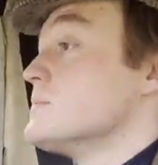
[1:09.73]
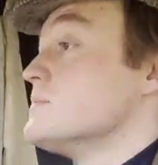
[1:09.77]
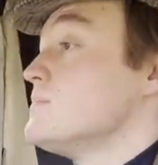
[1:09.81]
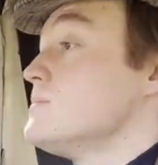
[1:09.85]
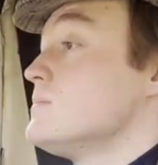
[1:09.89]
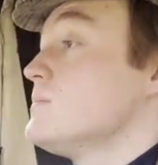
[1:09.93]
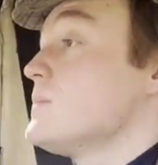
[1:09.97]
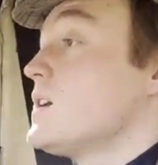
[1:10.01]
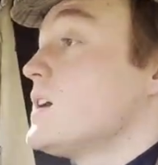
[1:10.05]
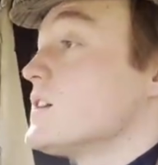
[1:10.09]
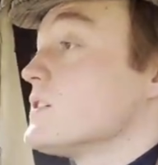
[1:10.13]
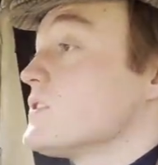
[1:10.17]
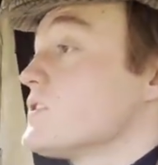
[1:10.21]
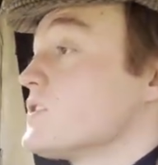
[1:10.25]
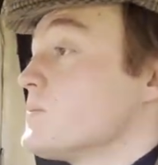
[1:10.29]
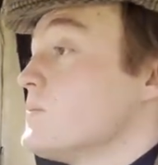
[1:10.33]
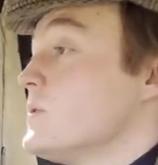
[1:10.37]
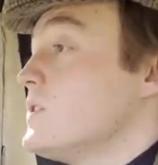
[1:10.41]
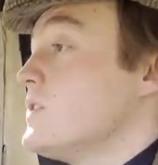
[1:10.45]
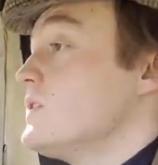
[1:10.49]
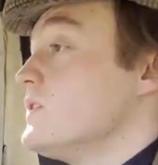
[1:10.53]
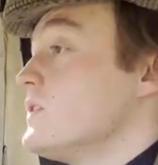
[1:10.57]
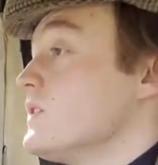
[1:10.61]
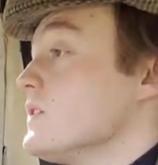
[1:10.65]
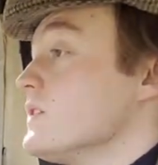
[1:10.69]
much
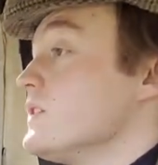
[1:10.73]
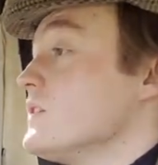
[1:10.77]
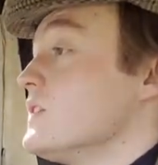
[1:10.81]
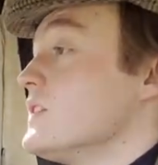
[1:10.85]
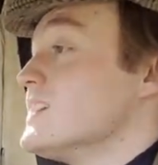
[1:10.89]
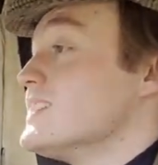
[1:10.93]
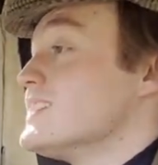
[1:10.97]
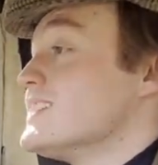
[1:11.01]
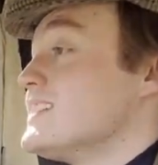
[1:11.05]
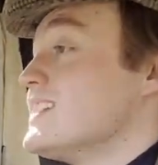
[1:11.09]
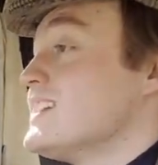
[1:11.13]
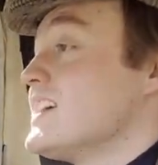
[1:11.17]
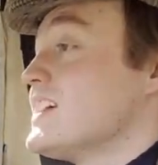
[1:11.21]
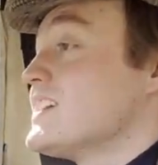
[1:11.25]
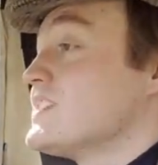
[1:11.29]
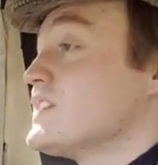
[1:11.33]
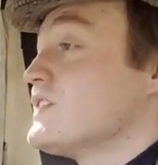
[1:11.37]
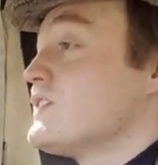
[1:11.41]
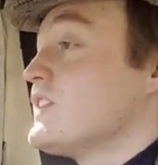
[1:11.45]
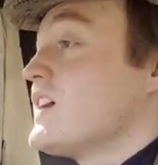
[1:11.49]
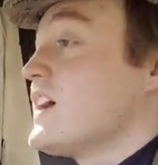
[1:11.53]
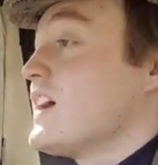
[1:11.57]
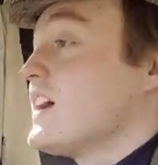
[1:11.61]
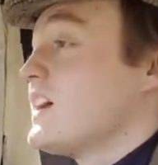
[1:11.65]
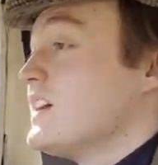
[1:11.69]
smoother and there's less
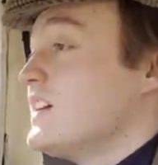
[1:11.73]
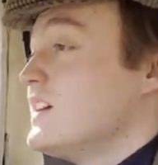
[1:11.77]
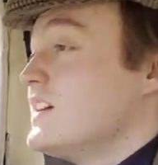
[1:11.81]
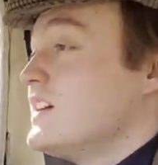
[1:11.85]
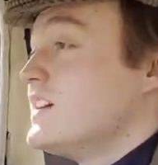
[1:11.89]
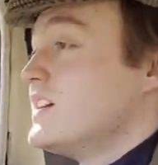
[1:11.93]
of that